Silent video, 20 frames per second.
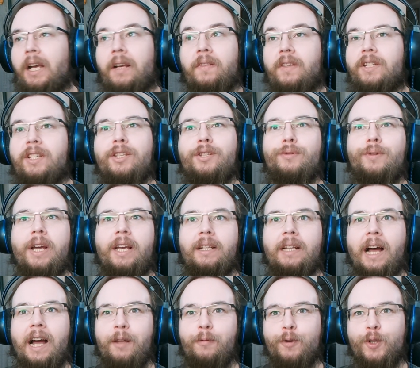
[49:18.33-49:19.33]
Yeah, this is
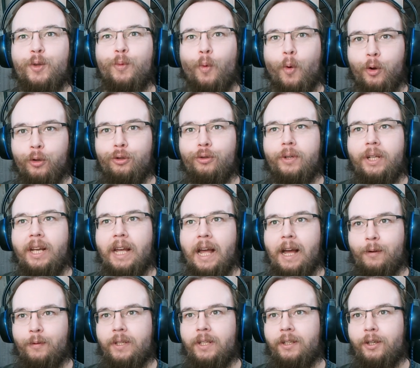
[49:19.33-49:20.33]
great. I was wondering
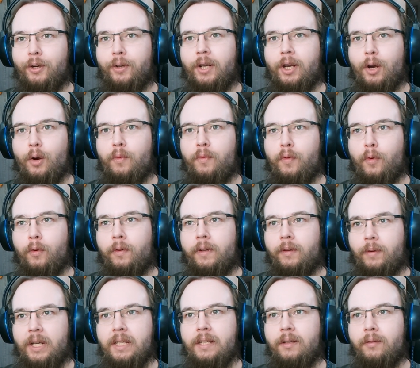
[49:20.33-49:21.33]
how's it gonna go for
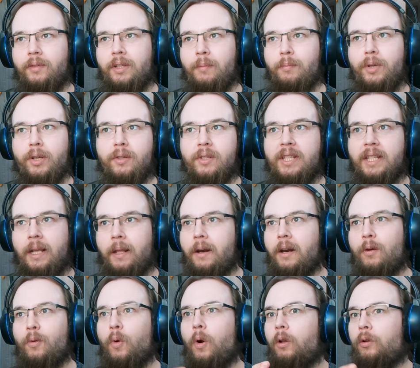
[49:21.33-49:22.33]
the rest of them because
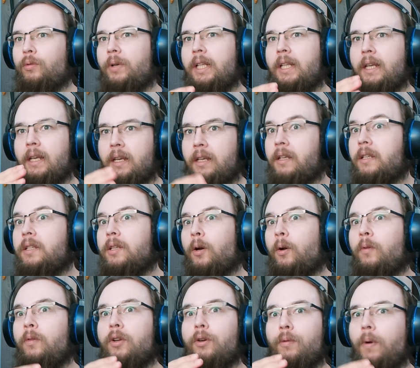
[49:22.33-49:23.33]
Sanraku already is
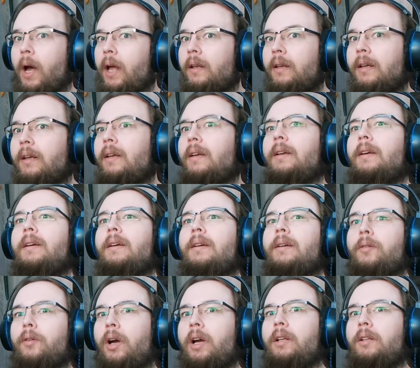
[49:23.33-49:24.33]
on the run,
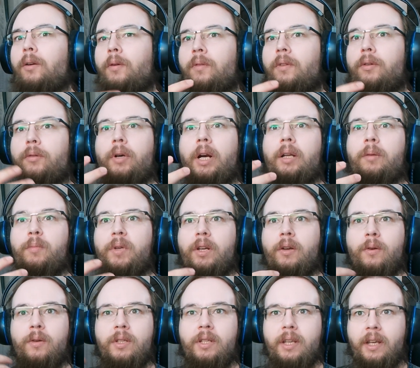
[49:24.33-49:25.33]
right? On the run
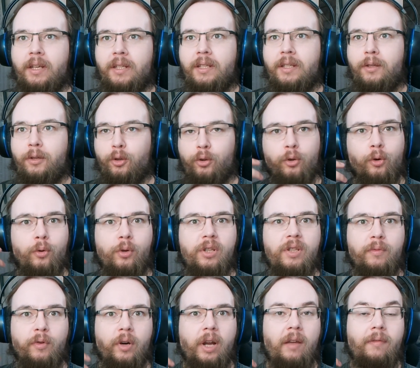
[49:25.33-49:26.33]
because he's
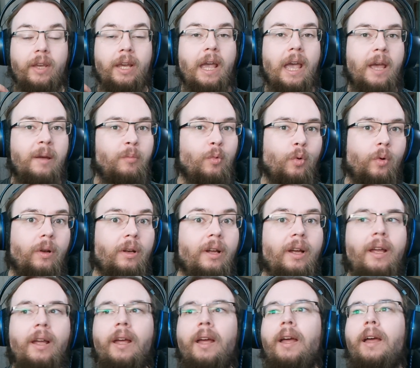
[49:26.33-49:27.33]
notorious for having
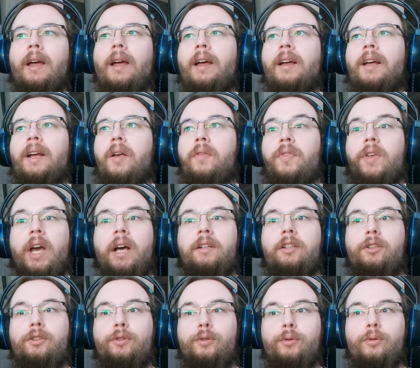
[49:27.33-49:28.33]
Emul. Uh, the
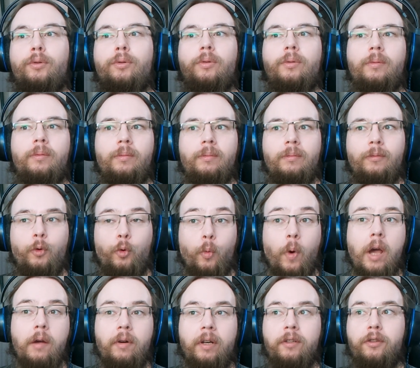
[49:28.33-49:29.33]
other two
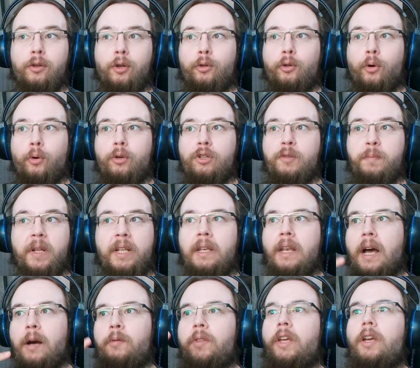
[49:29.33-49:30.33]
weren't notorious,
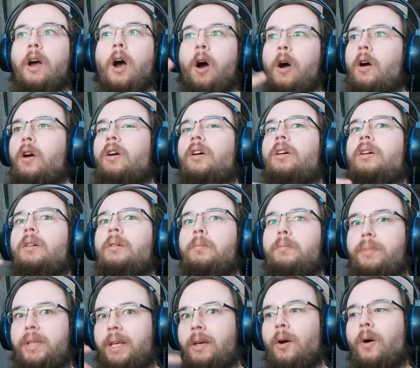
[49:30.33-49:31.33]
but now they are
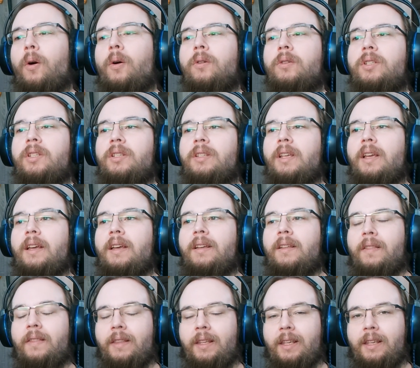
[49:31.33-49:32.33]
because
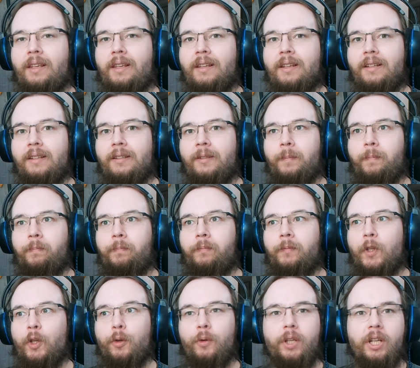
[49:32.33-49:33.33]
the
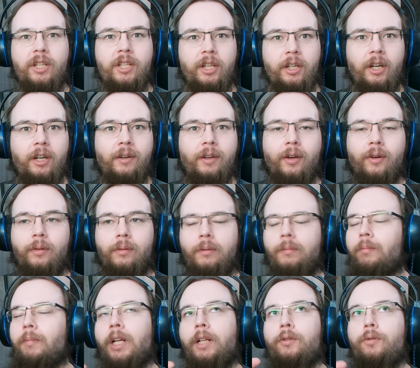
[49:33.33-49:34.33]
um, unique scenario,
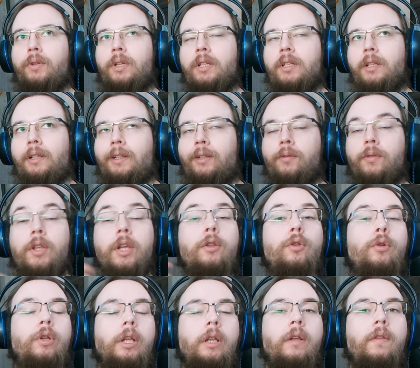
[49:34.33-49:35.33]
not unique scenario,
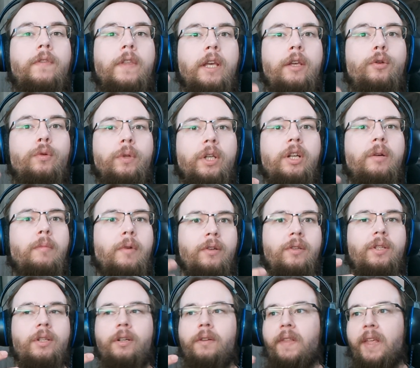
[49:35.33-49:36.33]
the, the unique
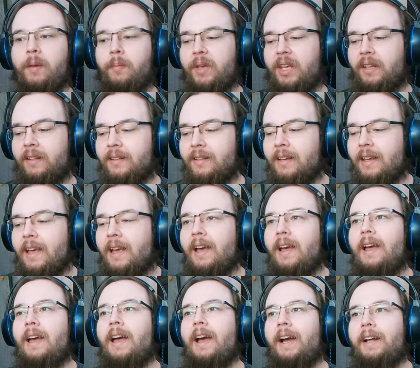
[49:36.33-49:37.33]
monster they beat.
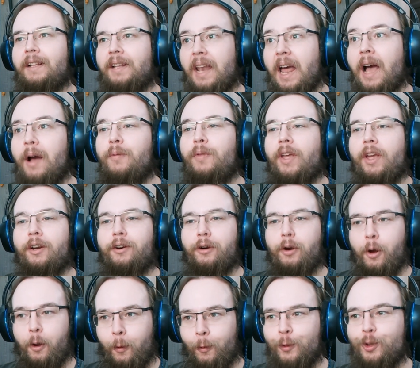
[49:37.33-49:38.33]
And now they
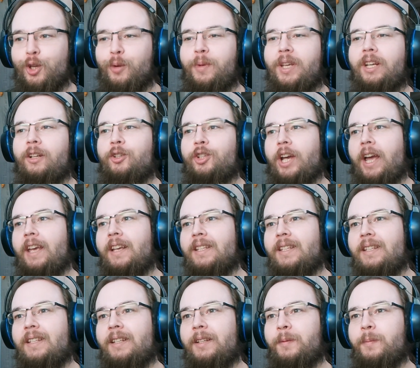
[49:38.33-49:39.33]
are also being
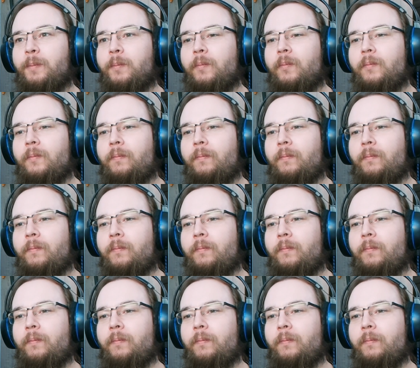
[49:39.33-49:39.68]
chased.